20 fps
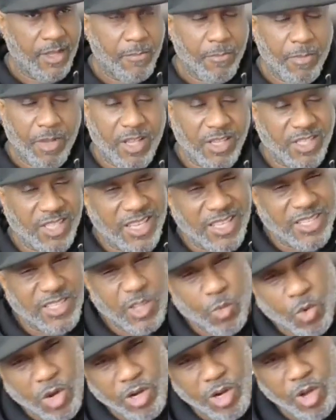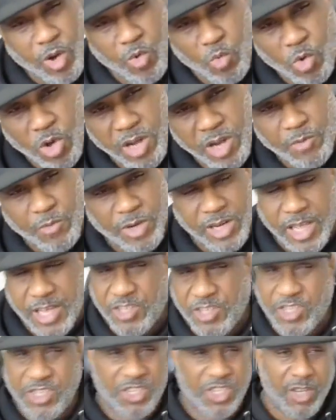Because it's the one on one
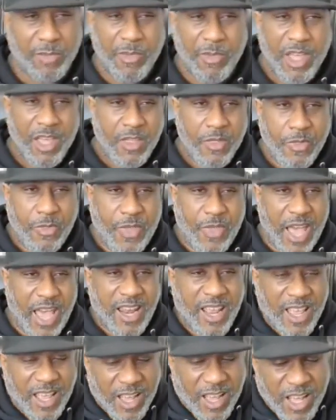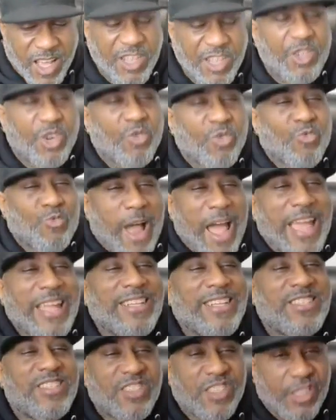relationship that
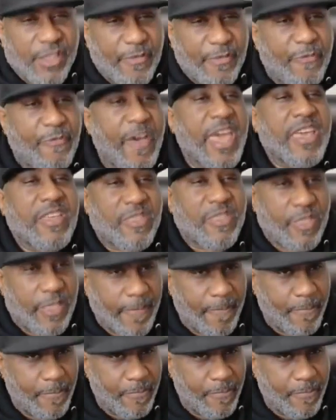underwrites the faith.